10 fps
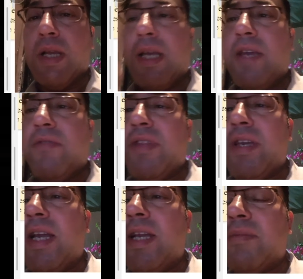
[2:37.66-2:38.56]
If
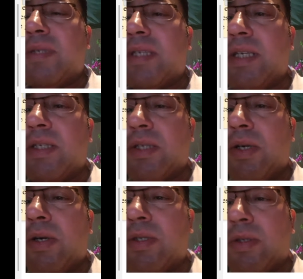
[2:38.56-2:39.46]
the ellipse is
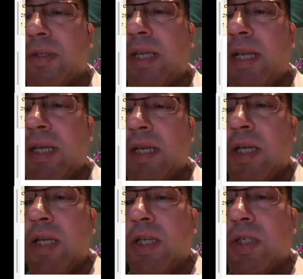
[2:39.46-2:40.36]
horizontal,
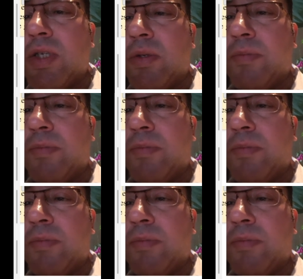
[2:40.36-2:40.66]
so